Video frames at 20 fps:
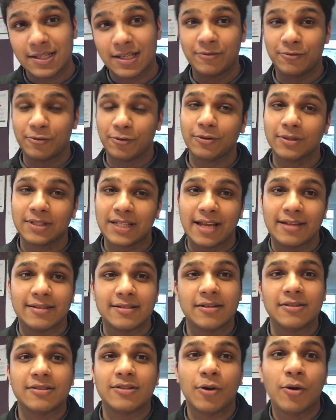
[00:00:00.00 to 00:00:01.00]
in rural
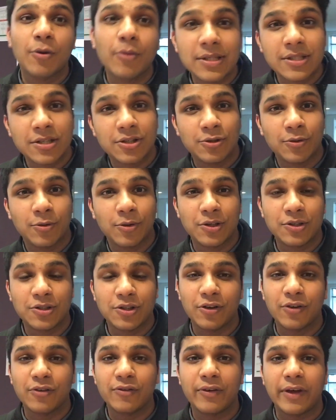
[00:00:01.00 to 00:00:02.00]
towns, there's always a shortage
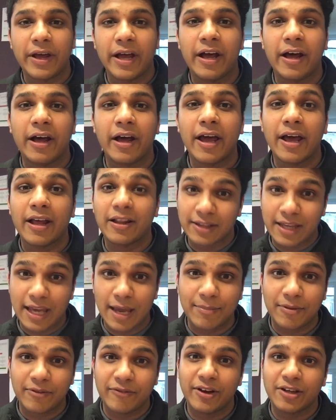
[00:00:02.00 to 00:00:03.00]
of
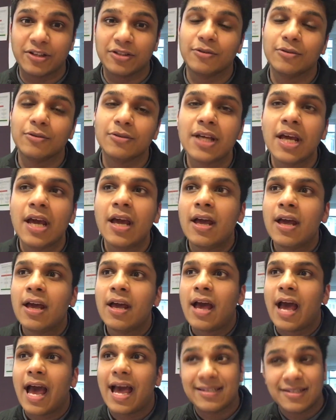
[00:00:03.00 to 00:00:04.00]
healthcare professionals.
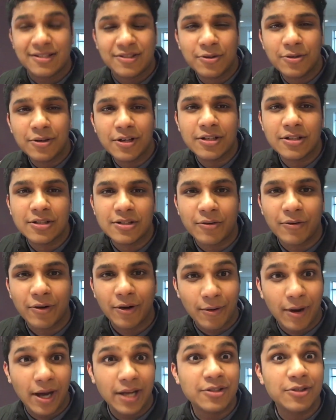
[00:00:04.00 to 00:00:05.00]
As students, you're
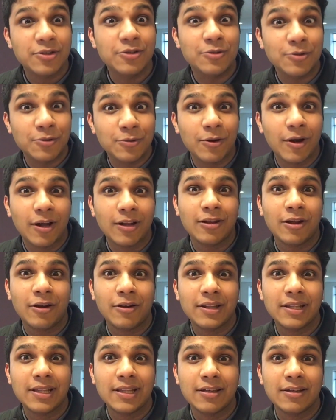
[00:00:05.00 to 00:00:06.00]
required to do a
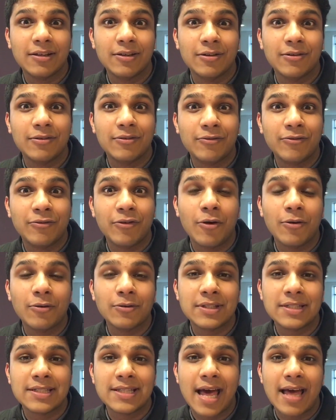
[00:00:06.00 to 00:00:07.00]
lot of the
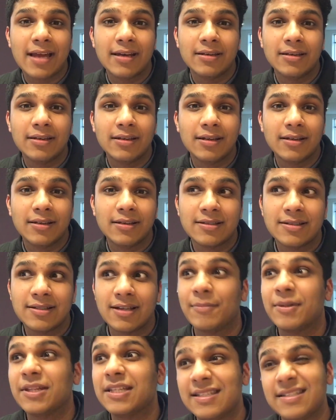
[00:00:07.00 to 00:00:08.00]
roles that
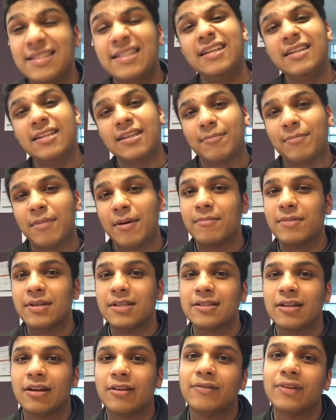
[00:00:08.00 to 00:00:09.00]
some of the senior
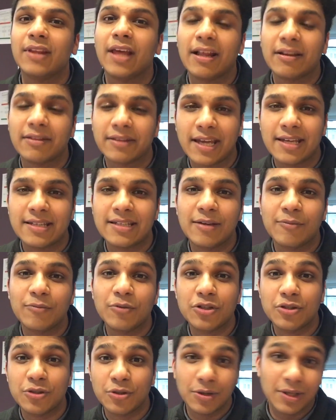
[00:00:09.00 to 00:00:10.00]
members of the healthcare team
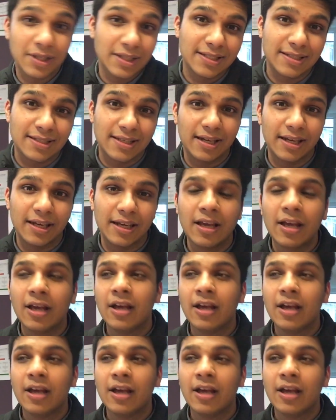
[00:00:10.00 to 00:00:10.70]
would do in the city.